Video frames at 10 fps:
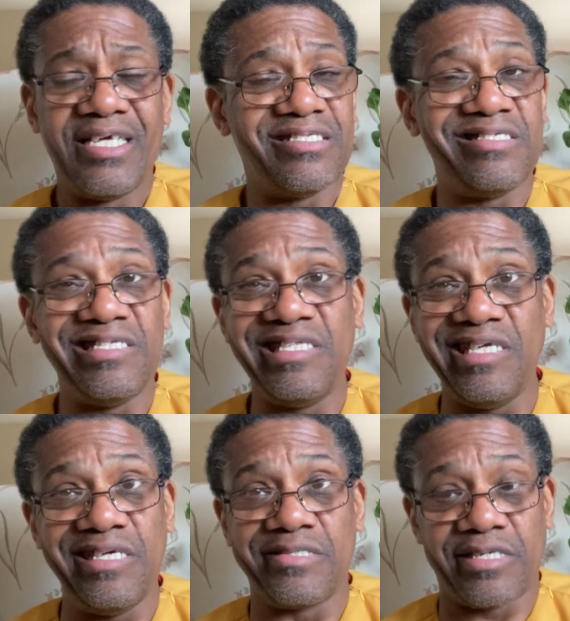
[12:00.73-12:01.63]

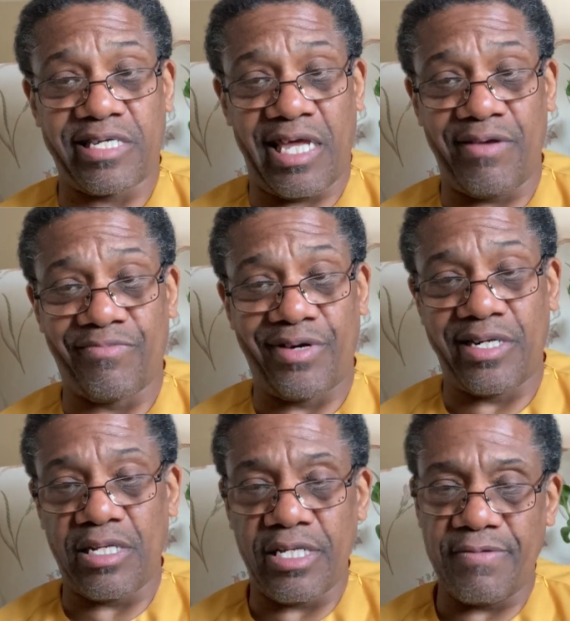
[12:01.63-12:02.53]
Neither came
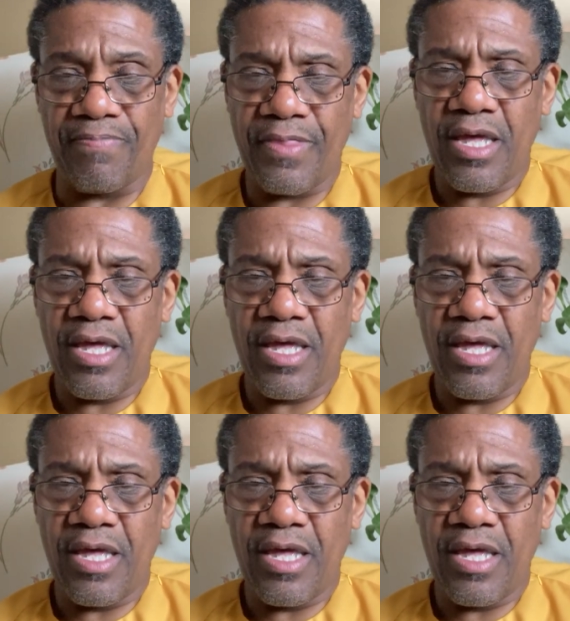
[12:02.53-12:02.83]
readily.